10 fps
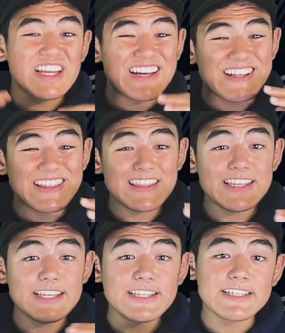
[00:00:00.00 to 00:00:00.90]

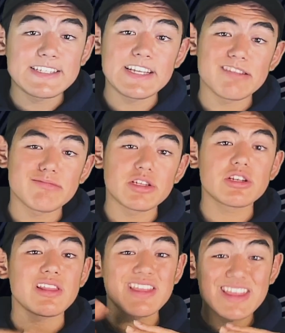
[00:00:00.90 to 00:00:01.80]
Cleanest image,
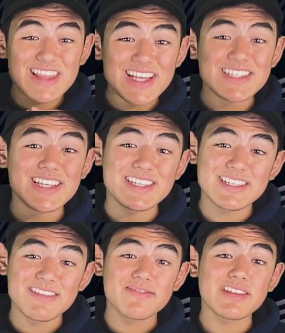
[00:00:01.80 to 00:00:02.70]
less
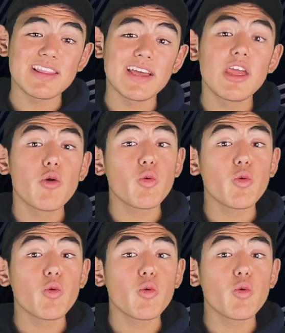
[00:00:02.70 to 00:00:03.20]
sensitive to light,